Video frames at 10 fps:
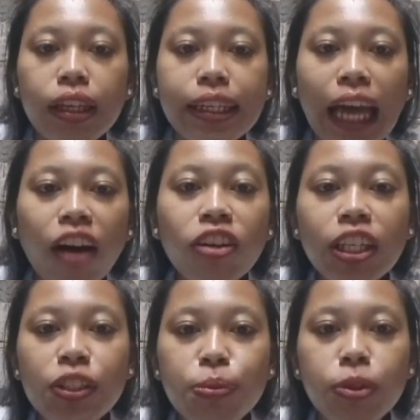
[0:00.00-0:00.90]
Now
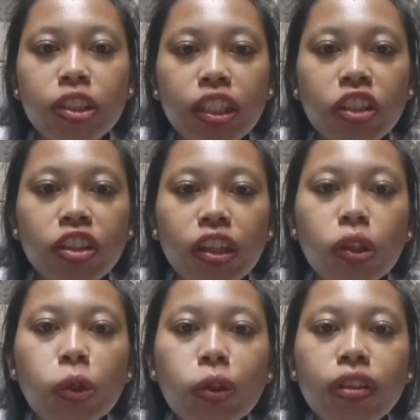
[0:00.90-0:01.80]
let's proceed to the
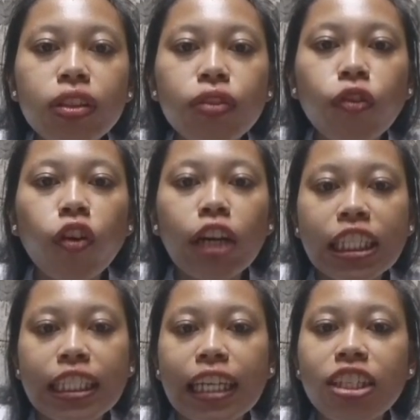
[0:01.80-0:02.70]
goals for
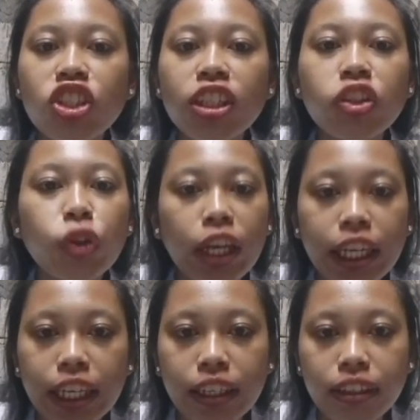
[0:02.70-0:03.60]
strategy
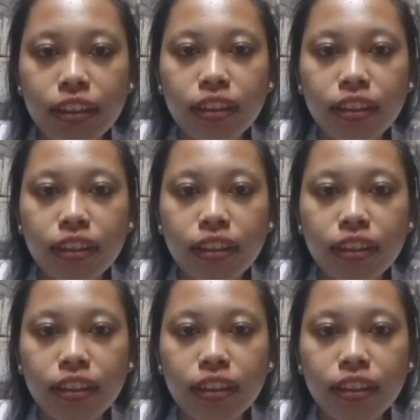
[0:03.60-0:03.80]
training.